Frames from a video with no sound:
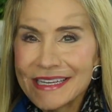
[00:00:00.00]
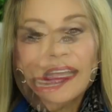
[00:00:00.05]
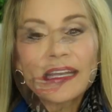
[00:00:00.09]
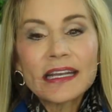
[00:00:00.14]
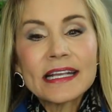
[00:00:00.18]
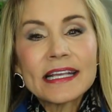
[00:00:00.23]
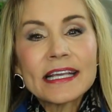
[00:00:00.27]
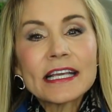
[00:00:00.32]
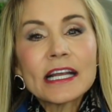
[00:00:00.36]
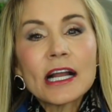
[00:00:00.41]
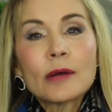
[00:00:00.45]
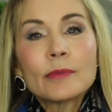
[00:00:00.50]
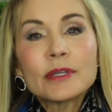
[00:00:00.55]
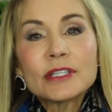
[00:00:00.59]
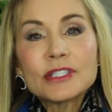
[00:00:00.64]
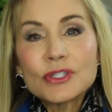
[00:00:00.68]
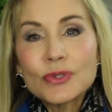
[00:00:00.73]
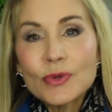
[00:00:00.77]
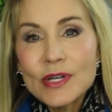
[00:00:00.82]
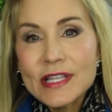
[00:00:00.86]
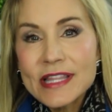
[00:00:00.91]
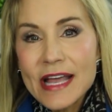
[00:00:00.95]
And again, I'll be
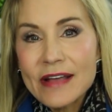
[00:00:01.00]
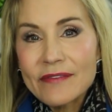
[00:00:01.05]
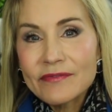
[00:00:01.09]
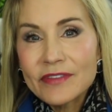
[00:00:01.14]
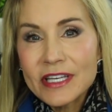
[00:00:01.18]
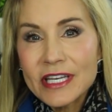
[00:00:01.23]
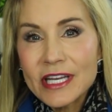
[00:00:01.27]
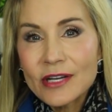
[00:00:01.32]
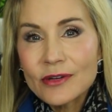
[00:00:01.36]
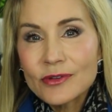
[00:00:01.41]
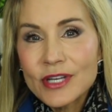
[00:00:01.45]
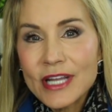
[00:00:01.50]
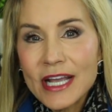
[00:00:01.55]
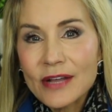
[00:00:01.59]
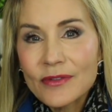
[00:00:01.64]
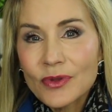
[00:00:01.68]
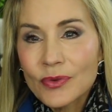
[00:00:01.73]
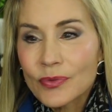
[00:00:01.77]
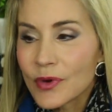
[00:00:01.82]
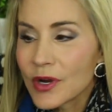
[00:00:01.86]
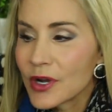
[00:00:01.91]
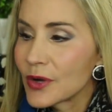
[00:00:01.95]
doing that video down
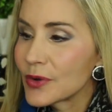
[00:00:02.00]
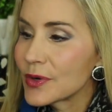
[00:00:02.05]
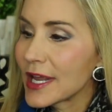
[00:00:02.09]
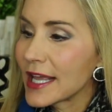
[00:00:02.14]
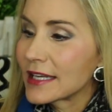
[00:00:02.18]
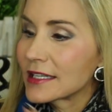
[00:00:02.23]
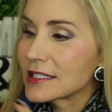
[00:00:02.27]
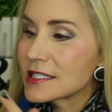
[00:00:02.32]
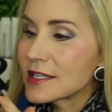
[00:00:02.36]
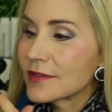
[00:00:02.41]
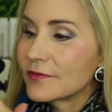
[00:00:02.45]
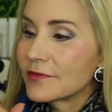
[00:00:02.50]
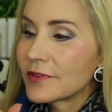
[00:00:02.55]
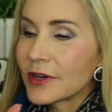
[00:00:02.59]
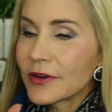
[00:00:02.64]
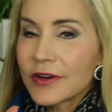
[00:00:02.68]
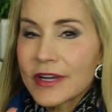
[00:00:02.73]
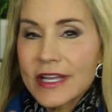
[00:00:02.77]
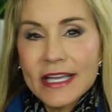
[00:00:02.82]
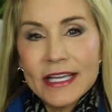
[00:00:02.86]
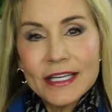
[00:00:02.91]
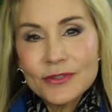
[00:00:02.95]
the road and it's a
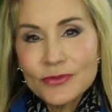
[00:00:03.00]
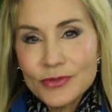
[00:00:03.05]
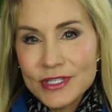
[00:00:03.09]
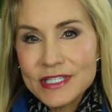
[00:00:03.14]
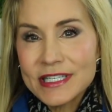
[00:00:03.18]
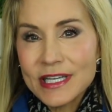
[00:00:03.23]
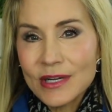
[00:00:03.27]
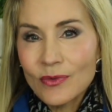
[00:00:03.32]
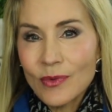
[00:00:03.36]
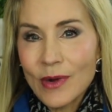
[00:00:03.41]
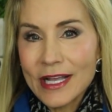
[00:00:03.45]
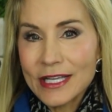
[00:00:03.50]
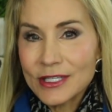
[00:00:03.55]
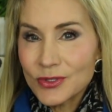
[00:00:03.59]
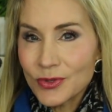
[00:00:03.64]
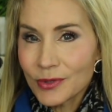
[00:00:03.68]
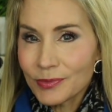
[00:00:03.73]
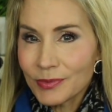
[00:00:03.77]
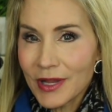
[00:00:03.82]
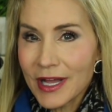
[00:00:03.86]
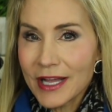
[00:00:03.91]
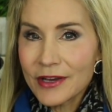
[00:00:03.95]
very interesting way to
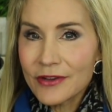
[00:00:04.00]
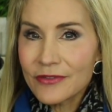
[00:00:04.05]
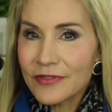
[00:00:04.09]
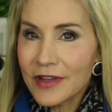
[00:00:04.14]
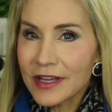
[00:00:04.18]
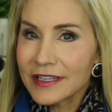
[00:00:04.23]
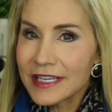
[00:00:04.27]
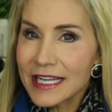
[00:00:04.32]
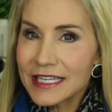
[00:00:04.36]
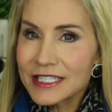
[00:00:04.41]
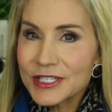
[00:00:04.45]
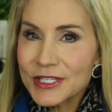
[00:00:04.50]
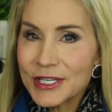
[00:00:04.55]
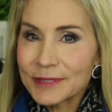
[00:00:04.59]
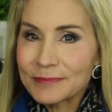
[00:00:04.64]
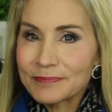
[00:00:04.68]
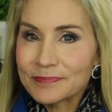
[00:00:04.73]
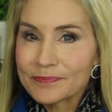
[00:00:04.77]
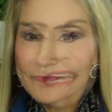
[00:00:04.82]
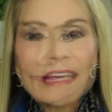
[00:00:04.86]
apply your foundation.